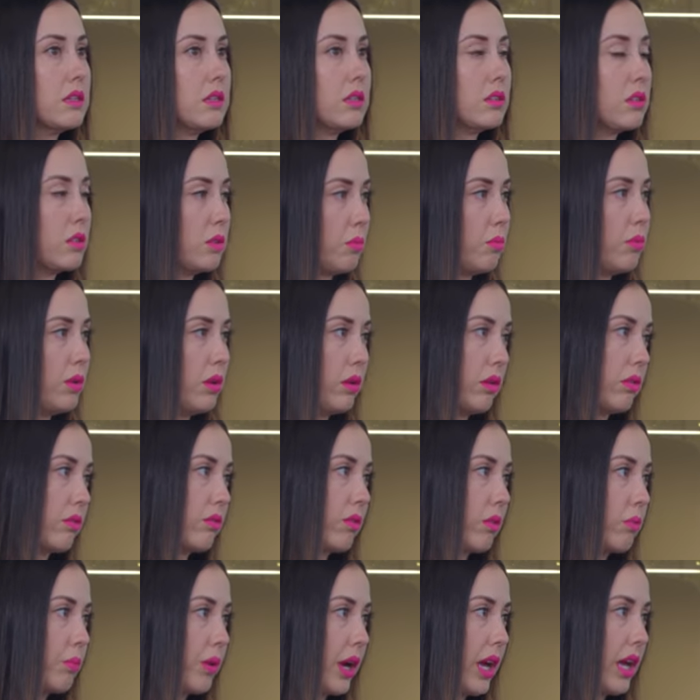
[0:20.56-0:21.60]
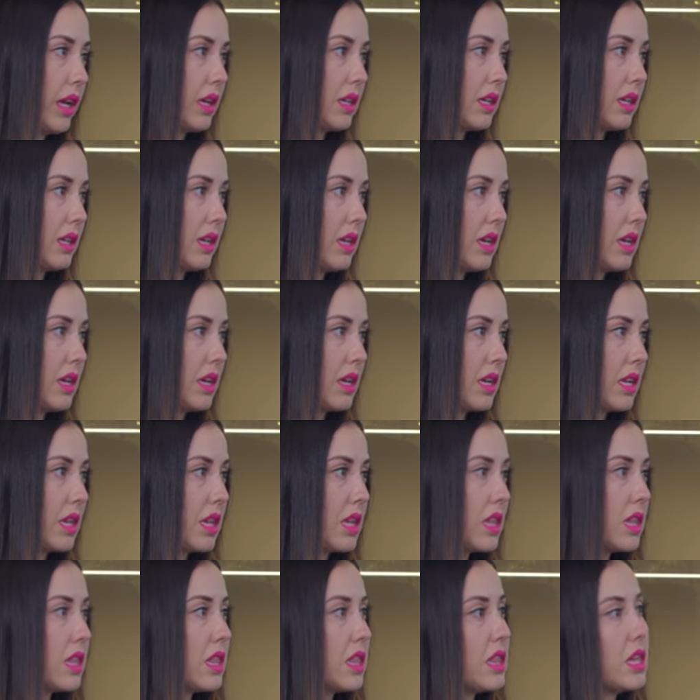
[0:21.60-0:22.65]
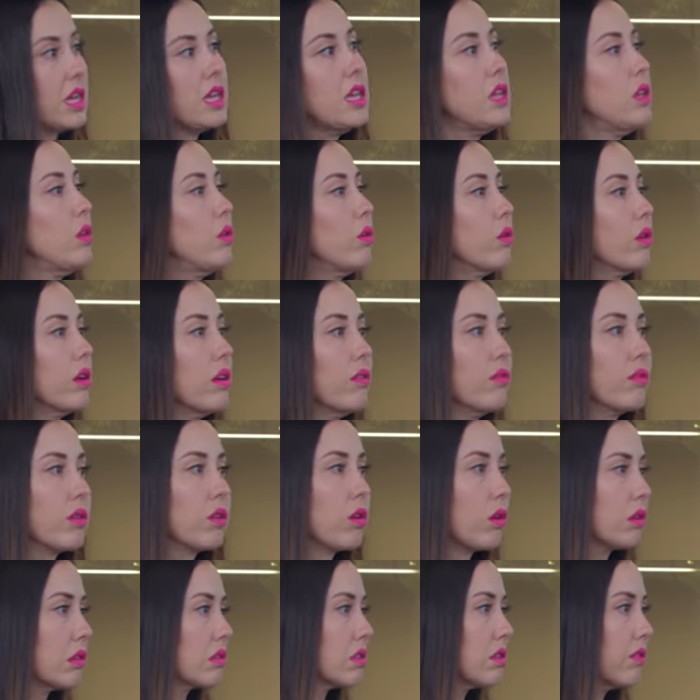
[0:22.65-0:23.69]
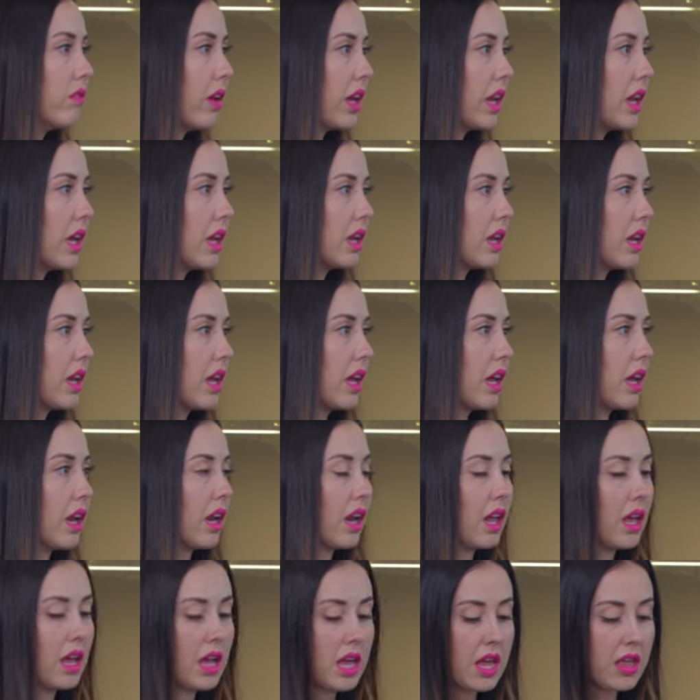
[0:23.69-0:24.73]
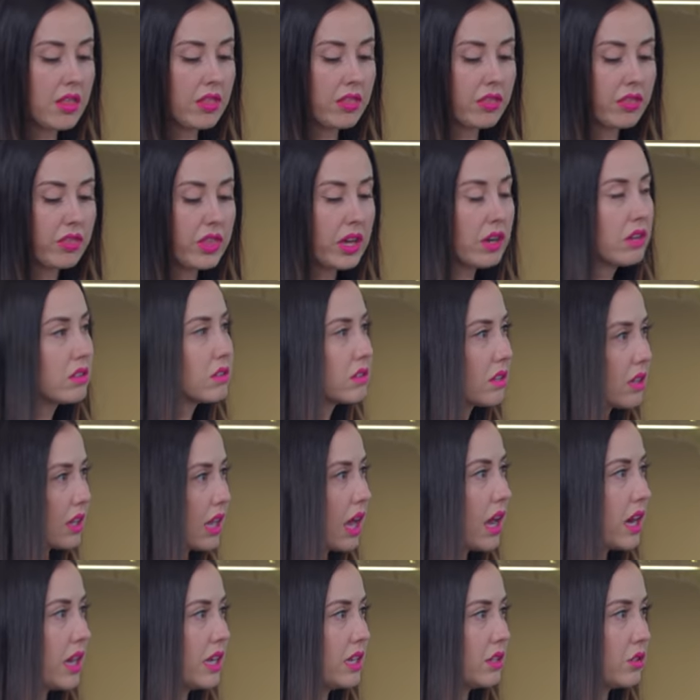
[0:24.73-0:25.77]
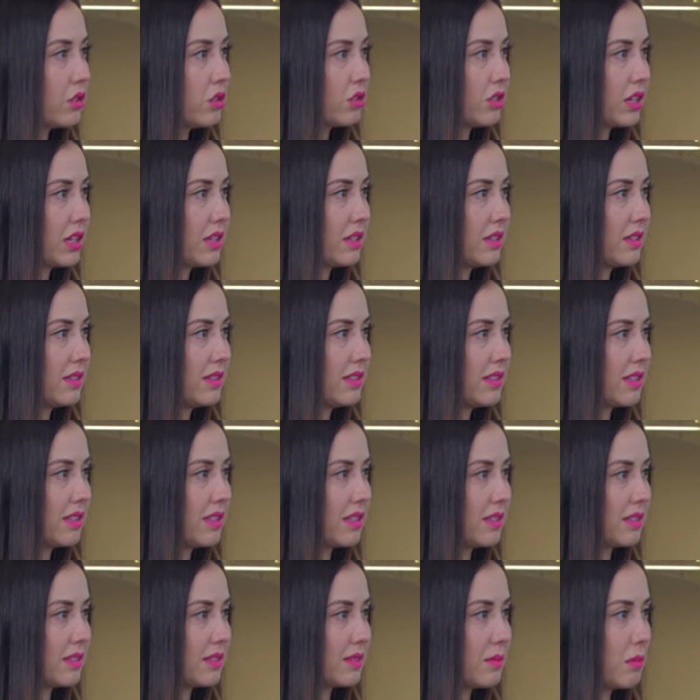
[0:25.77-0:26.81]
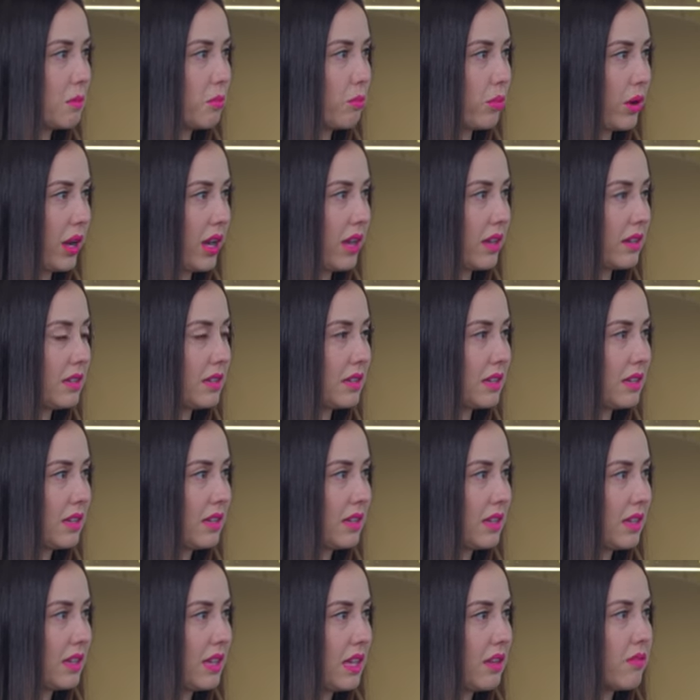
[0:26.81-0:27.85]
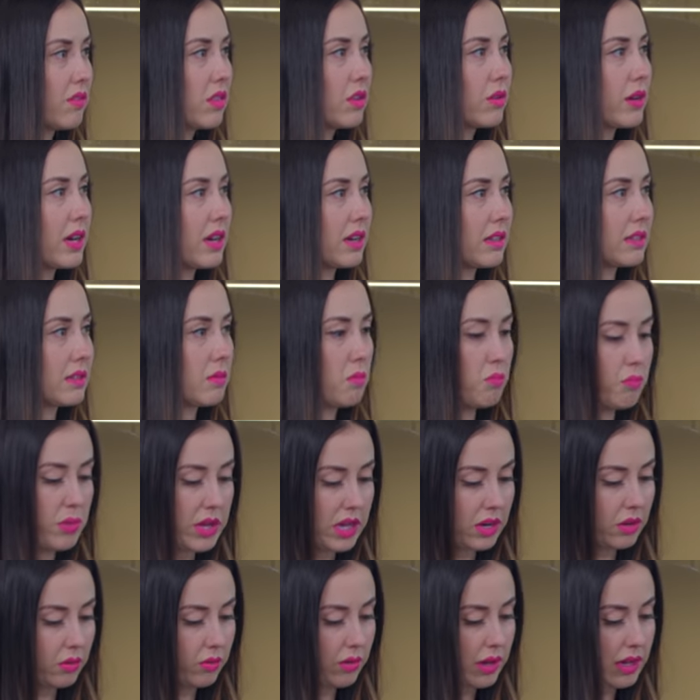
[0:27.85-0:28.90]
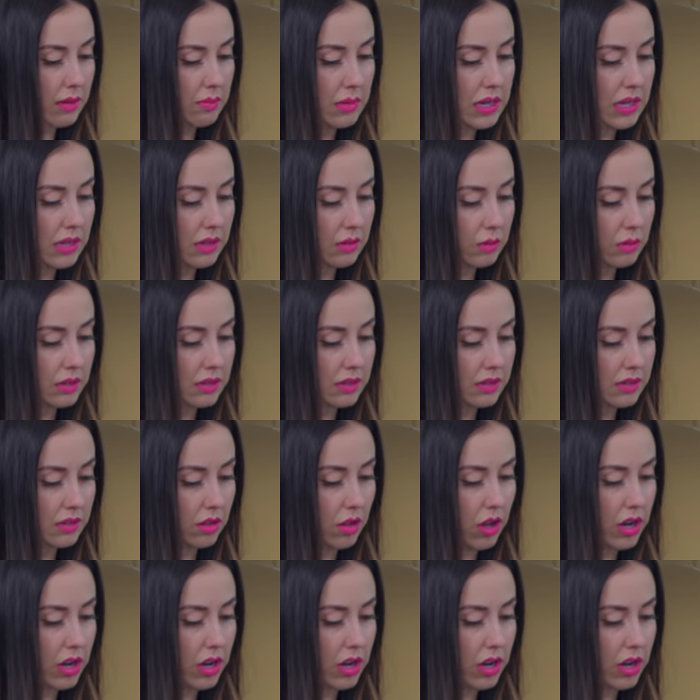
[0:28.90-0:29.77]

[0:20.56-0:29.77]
is just a beautiful brand. Thank you. That you have cultivated and there's a lot of history to this brand even though it hasn't been, I mean, it was